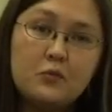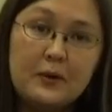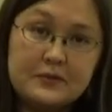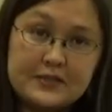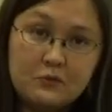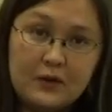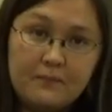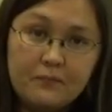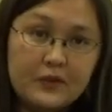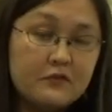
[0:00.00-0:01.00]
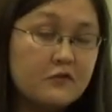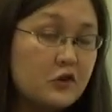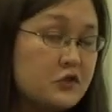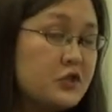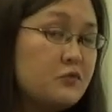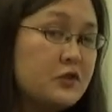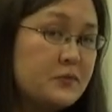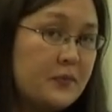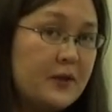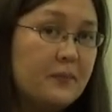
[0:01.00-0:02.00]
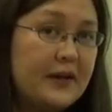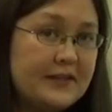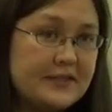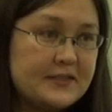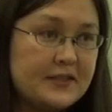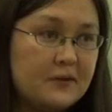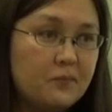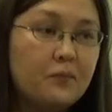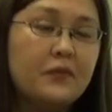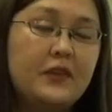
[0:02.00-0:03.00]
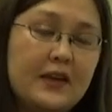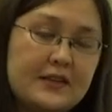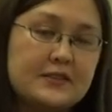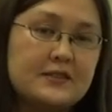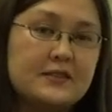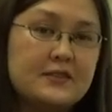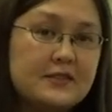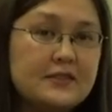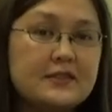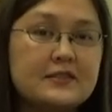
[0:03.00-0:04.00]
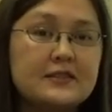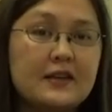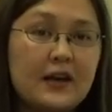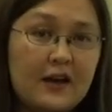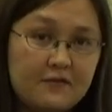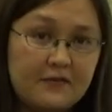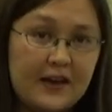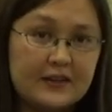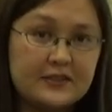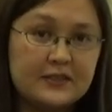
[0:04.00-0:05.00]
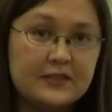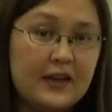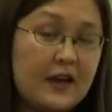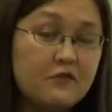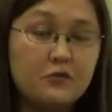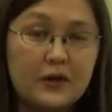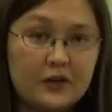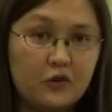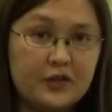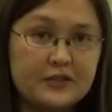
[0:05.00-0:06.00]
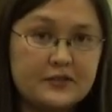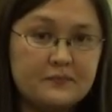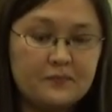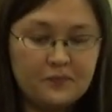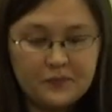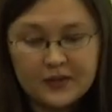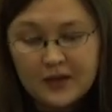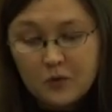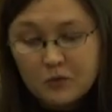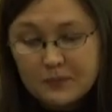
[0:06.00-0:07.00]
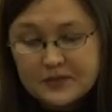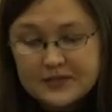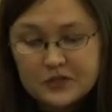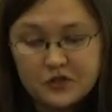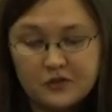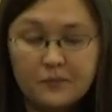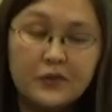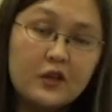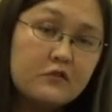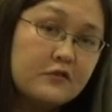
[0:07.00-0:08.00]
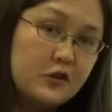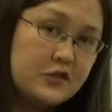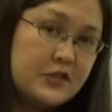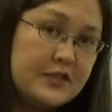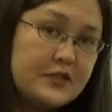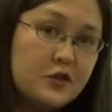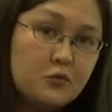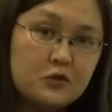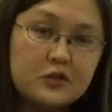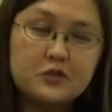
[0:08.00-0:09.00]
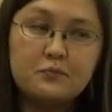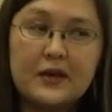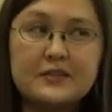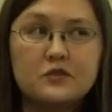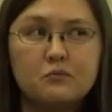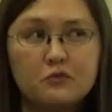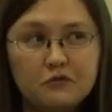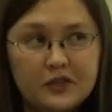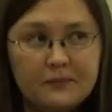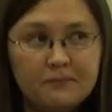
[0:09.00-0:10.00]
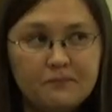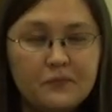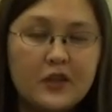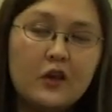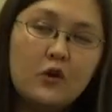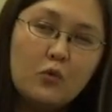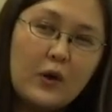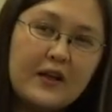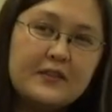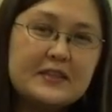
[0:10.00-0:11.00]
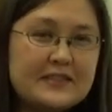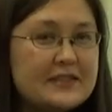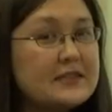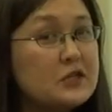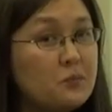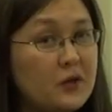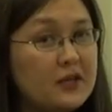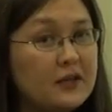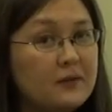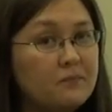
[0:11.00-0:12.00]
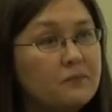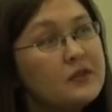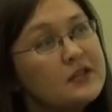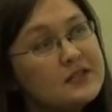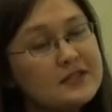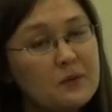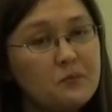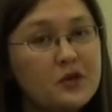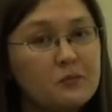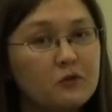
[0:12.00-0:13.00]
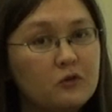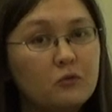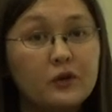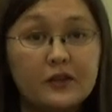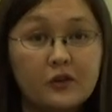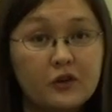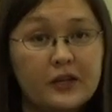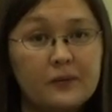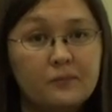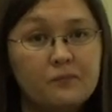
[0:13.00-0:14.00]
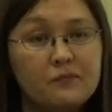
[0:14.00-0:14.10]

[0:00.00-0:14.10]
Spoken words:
Premise 1, Frozen was made by Disney. Yes, this is a fact. Everyone agrees. Premise 2, Frozen is the world's best movie. Well, this is an opinion. Some people will agree.